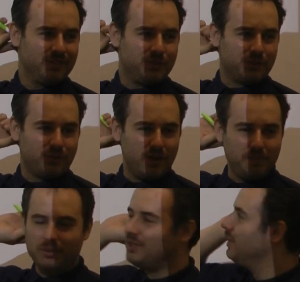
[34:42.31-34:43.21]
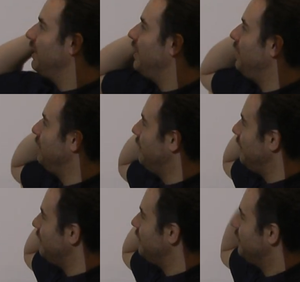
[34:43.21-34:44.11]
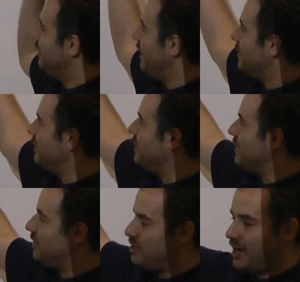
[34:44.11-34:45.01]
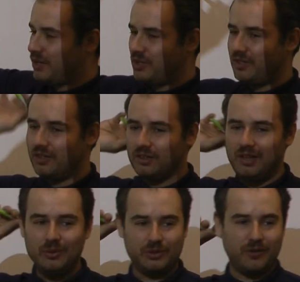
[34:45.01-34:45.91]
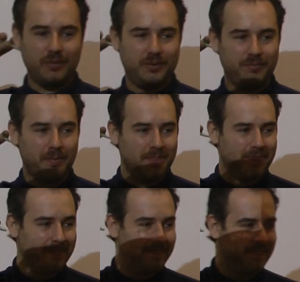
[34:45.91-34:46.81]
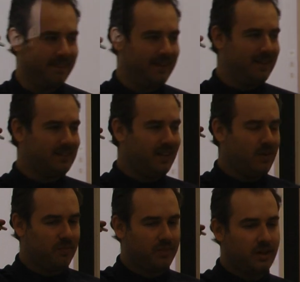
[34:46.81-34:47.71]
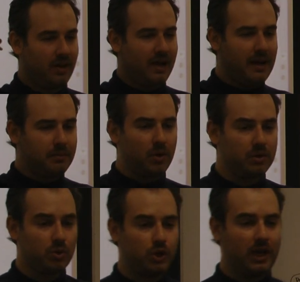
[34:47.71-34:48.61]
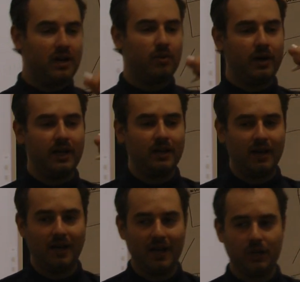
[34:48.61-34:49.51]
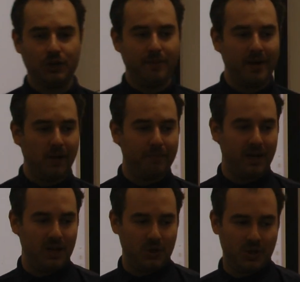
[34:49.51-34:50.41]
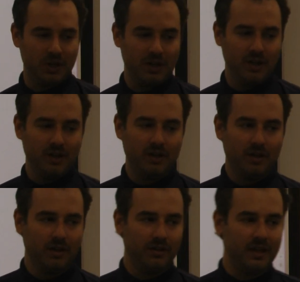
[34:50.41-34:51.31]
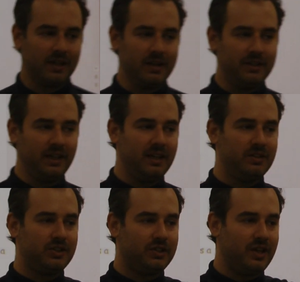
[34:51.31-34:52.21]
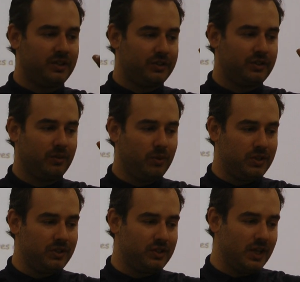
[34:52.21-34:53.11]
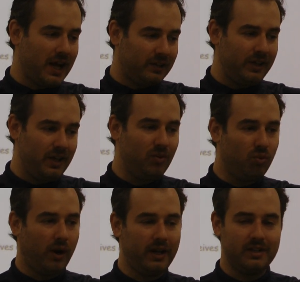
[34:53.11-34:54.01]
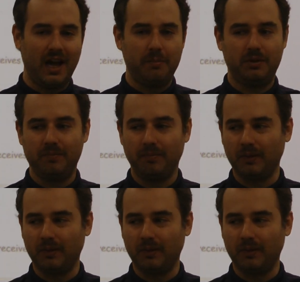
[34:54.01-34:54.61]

Script, alert, XSS injection, close script. Now, I'm going to generate an HTML page that contains this, which is exactly what he typed.